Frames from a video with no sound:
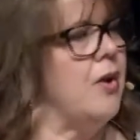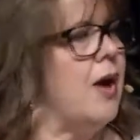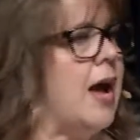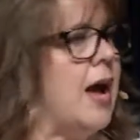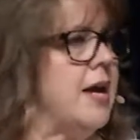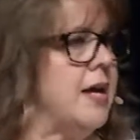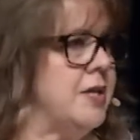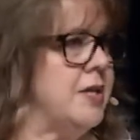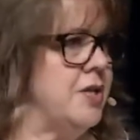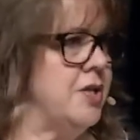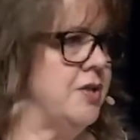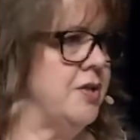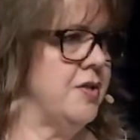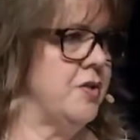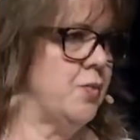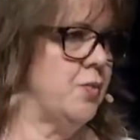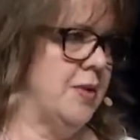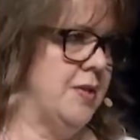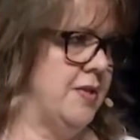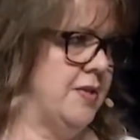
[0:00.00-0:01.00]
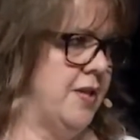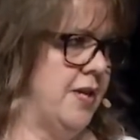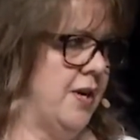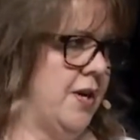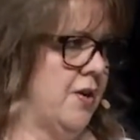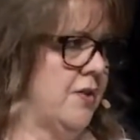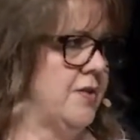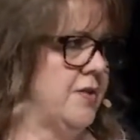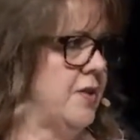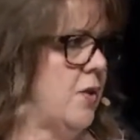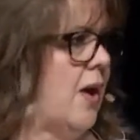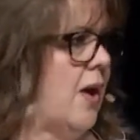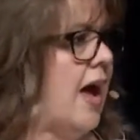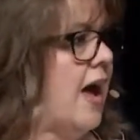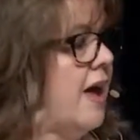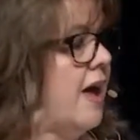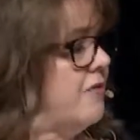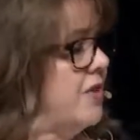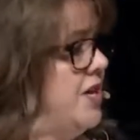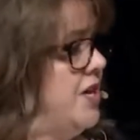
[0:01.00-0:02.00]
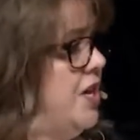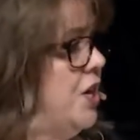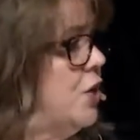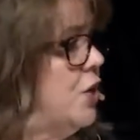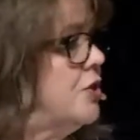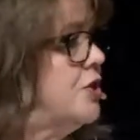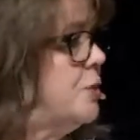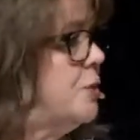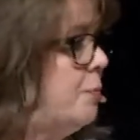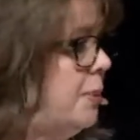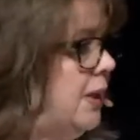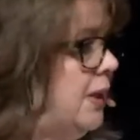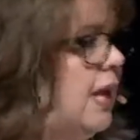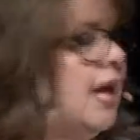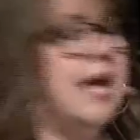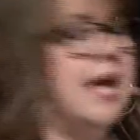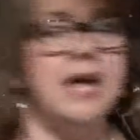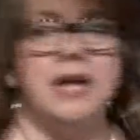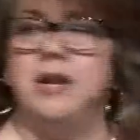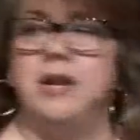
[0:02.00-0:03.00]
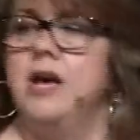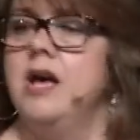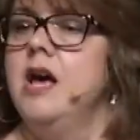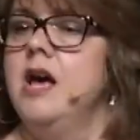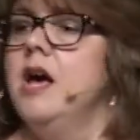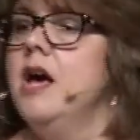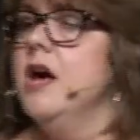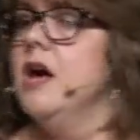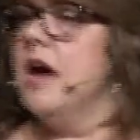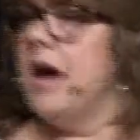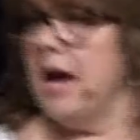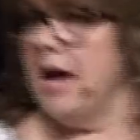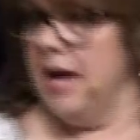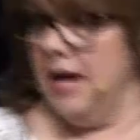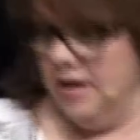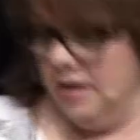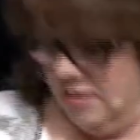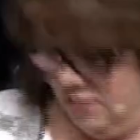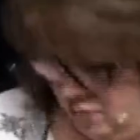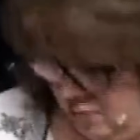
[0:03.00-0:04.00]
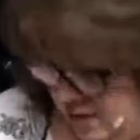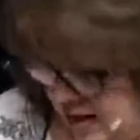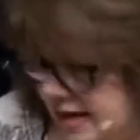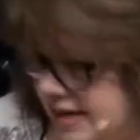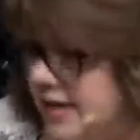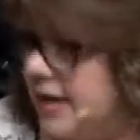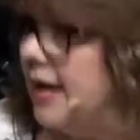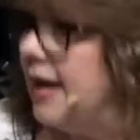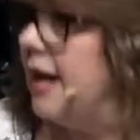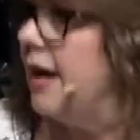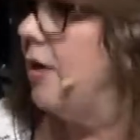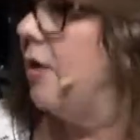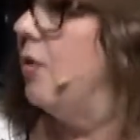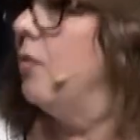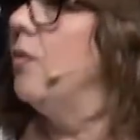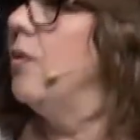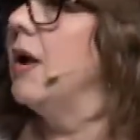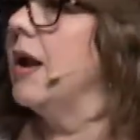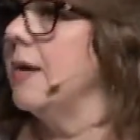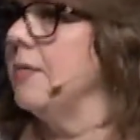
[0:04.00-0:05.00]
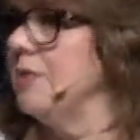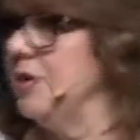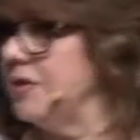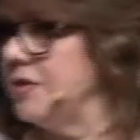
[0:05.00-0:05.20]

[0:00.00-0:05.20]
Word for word: I get to do this once a year. So I have a year to plan right now what I'm going to